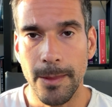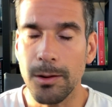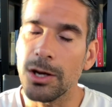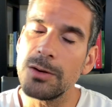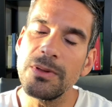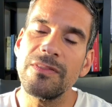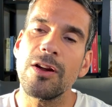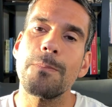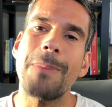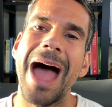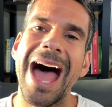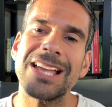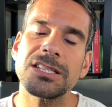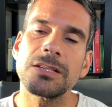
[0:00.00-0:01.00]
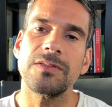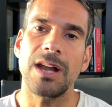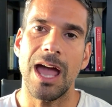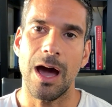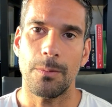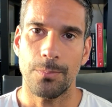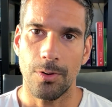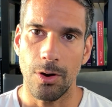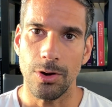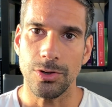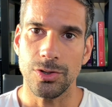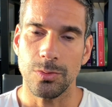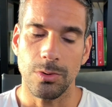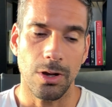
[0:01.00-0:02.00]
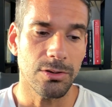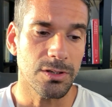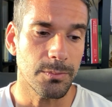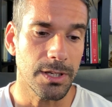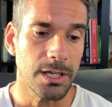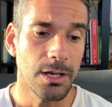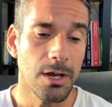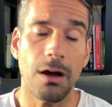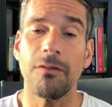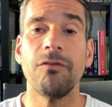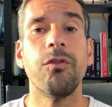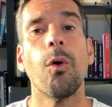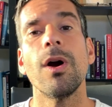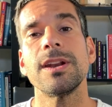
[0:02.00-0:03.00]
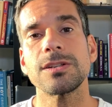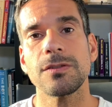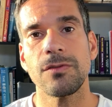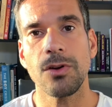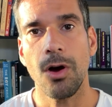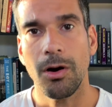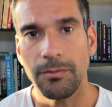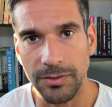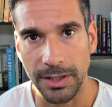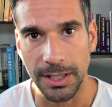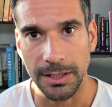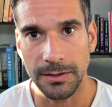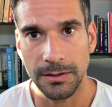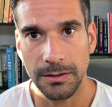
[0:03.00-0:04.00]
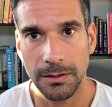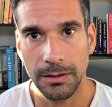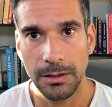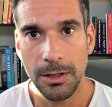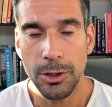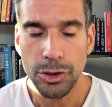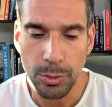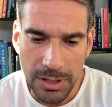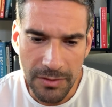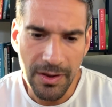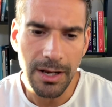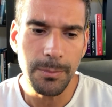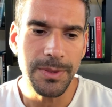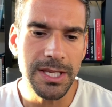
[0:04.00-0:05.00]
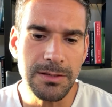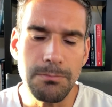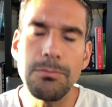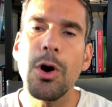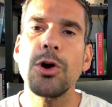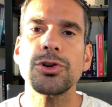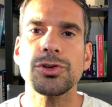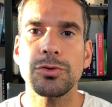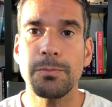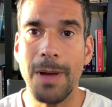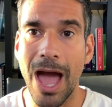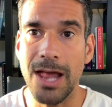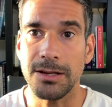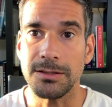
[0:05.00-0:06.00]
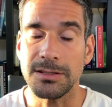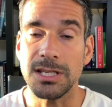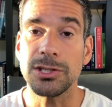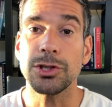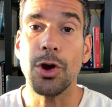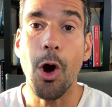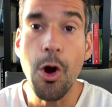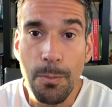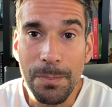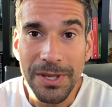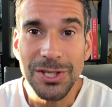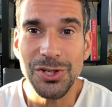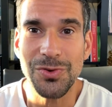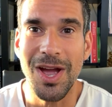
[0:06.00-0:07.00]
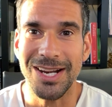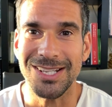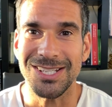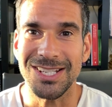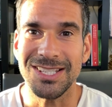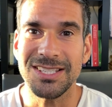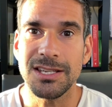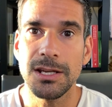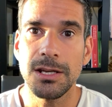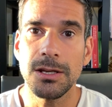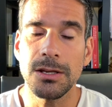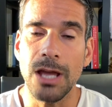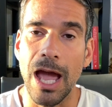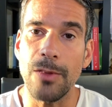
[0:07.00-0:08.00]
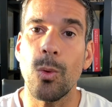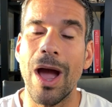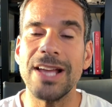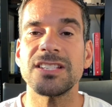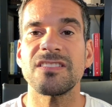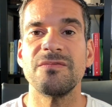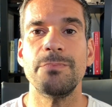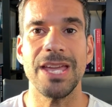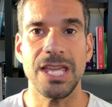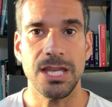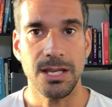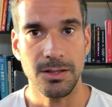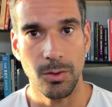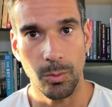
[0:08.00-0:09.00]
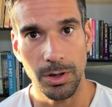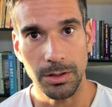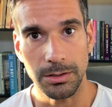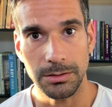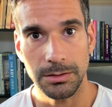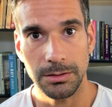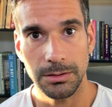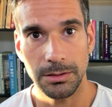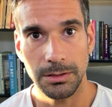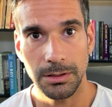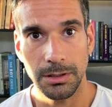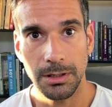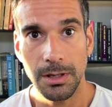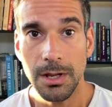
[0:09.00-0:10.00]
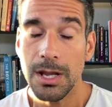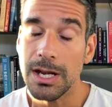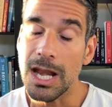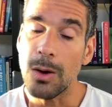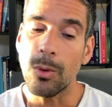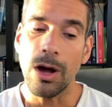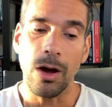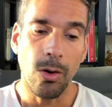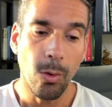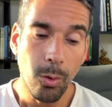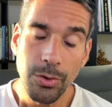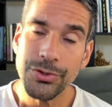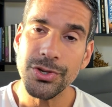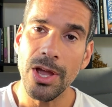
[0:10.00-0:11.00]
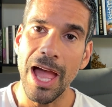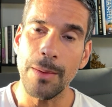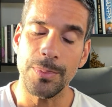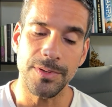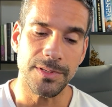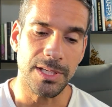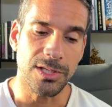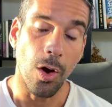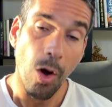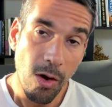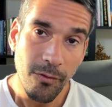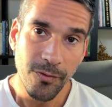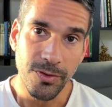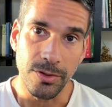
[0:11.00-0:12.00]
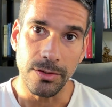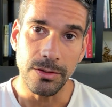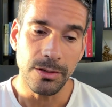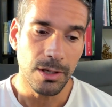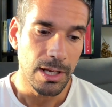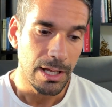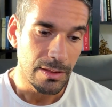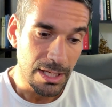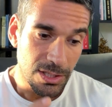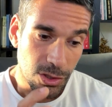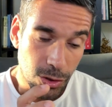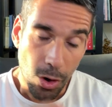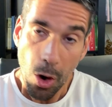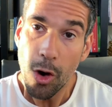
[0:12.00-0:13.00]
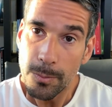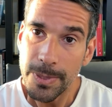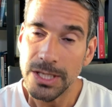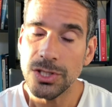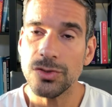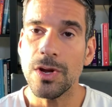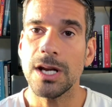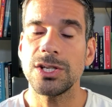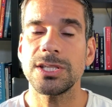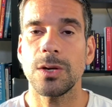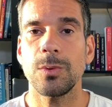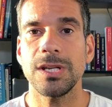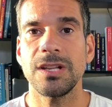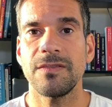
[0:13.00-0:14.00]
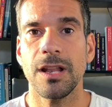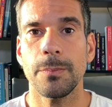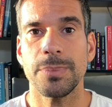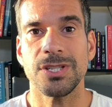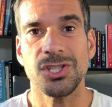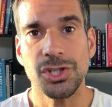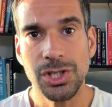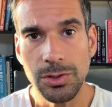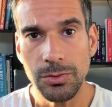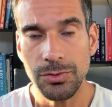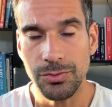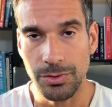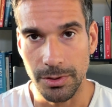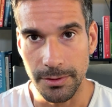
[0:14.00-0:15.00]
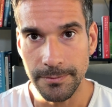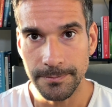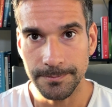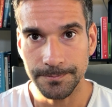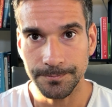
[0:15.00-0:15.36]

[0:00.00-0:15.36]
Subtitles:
We're going to be very passive in our approach. We're going to be avoidant of conflict. So we develop these emotional patterns, these coping strategies and ways of being in the world. Now, what also happens is often these coping strategies that we develop as children,